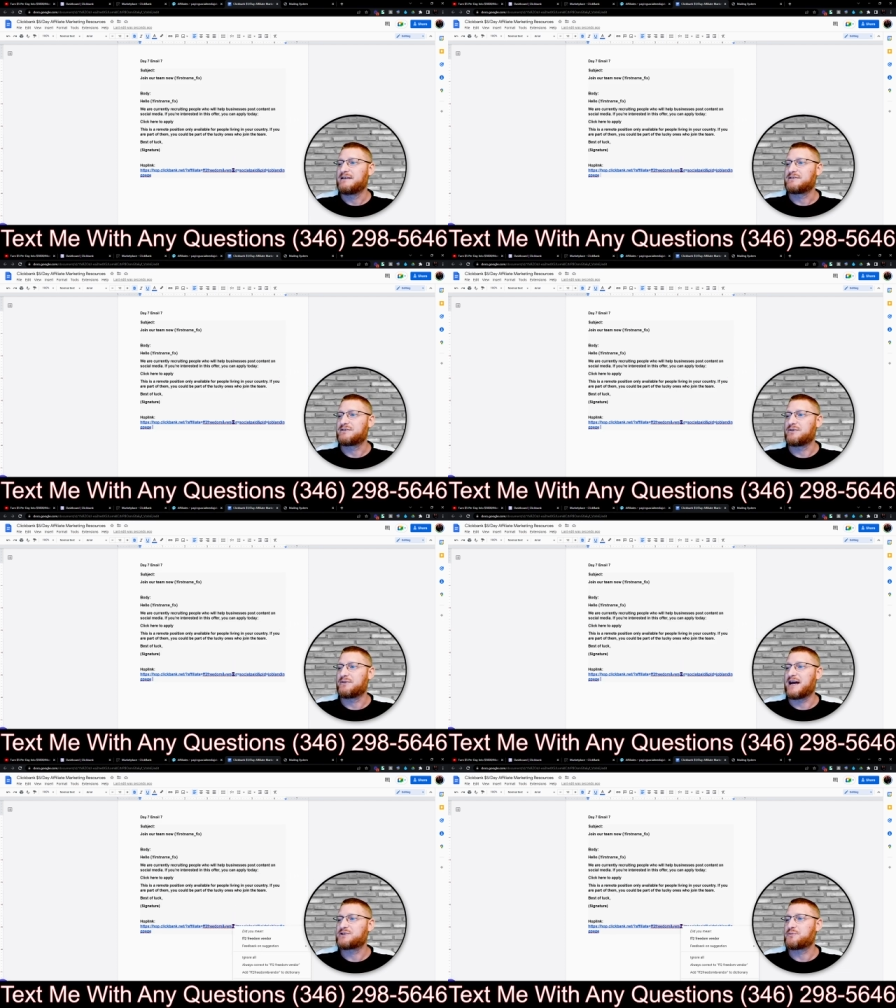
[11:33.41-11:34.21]
So
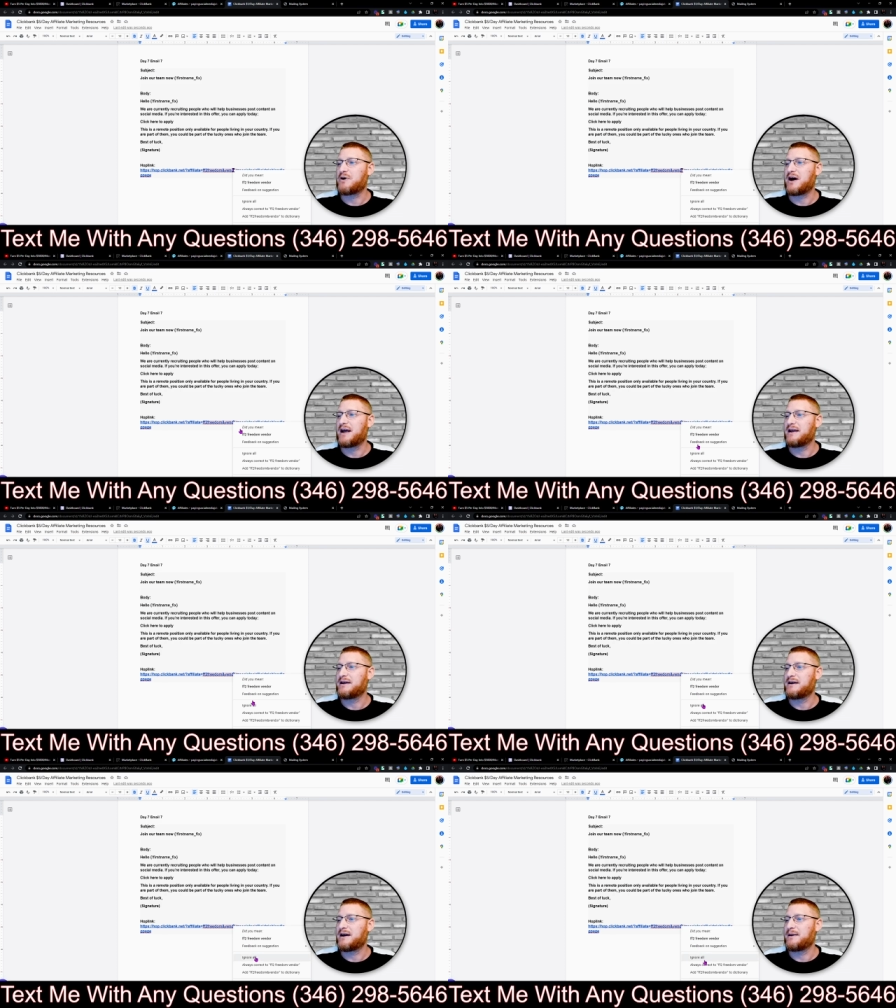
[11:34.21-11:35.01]
that's why
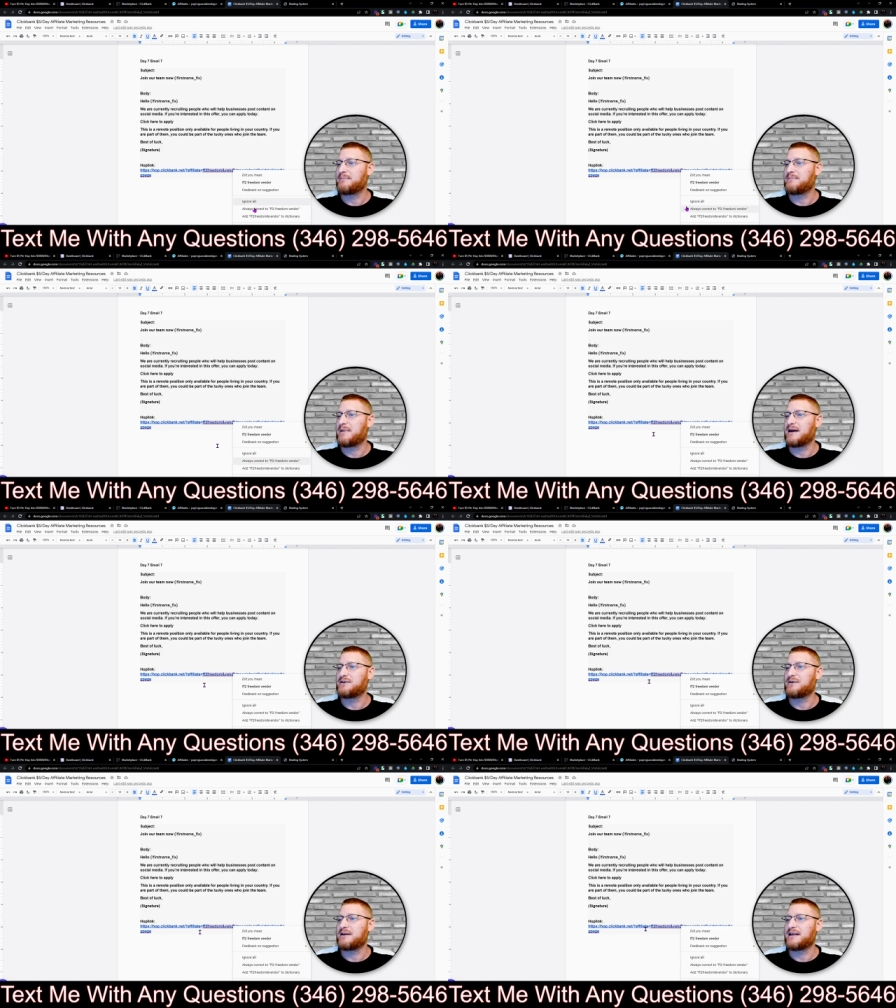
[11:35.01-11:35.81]
I
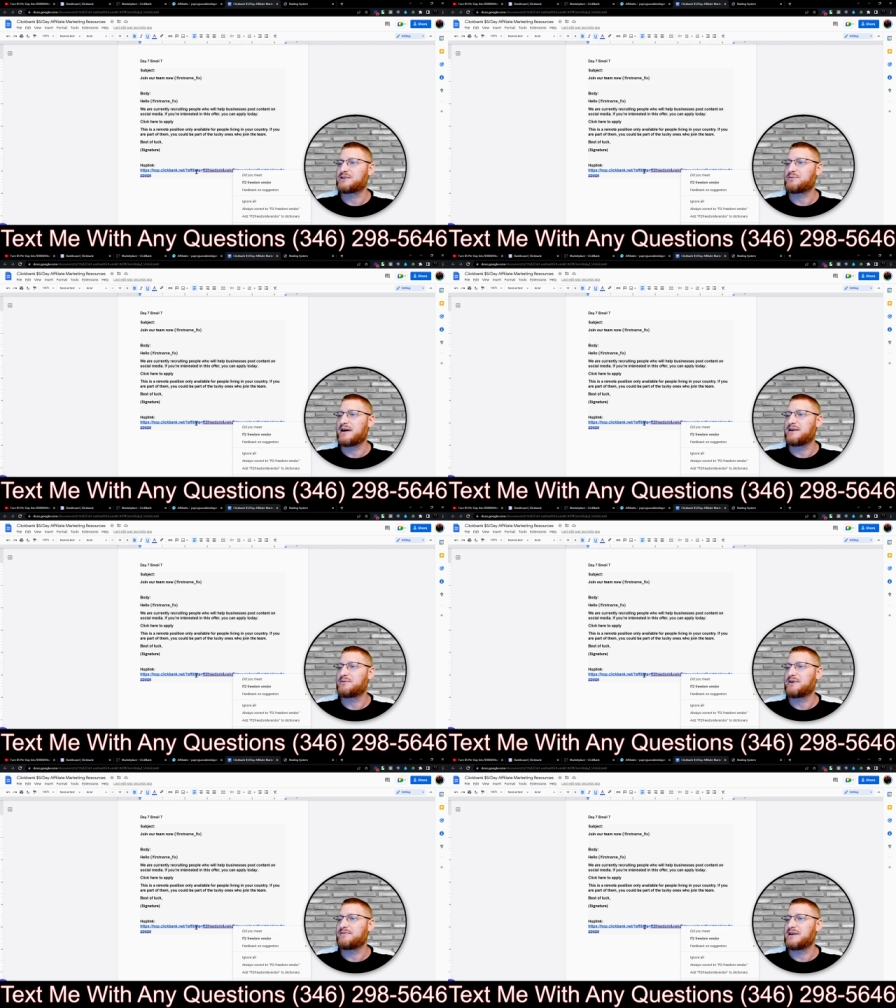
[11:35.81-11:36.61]

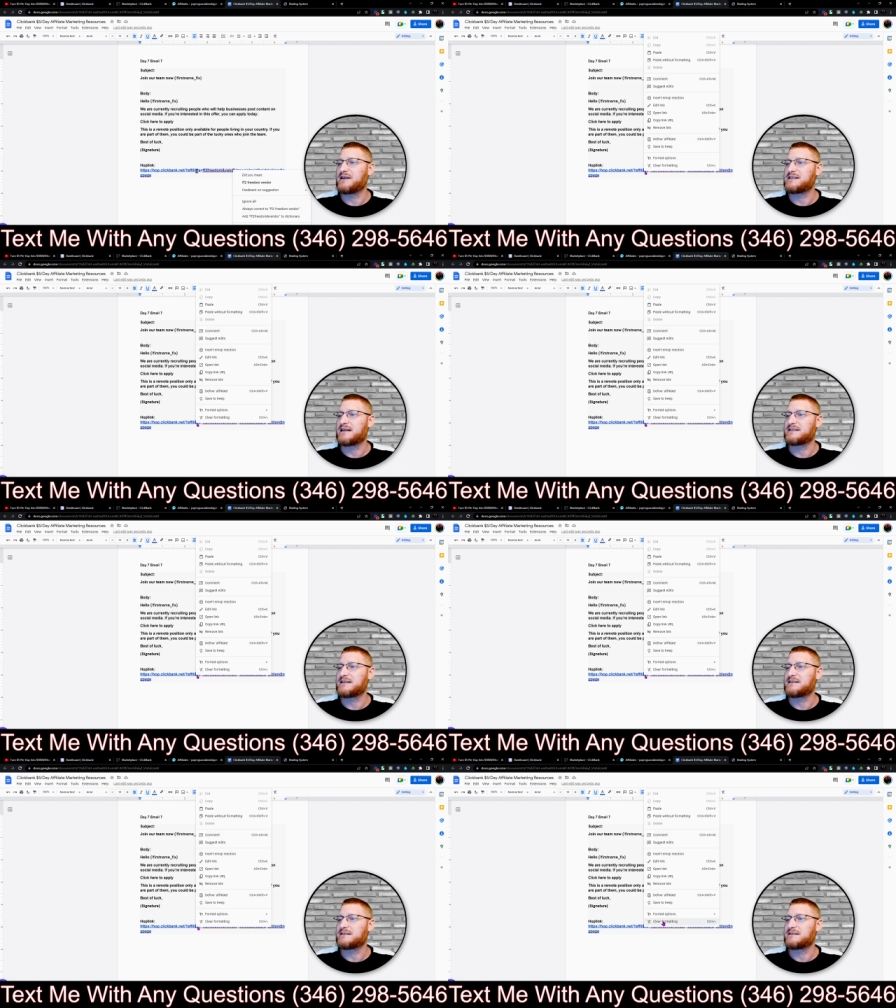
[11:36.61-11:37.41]
don't give you guys access.